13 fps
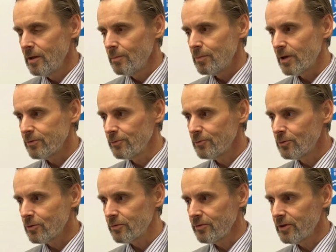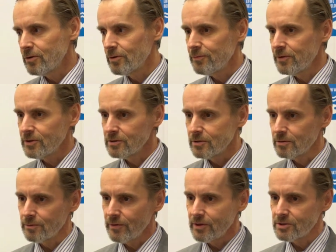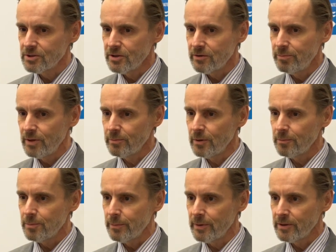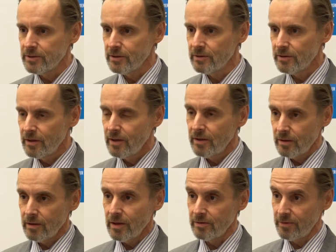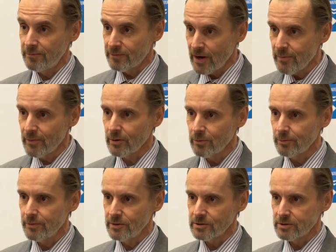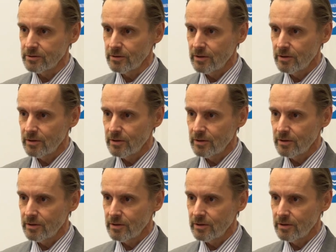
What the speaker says: Plus, of course, the convention is being implemented as a framework convention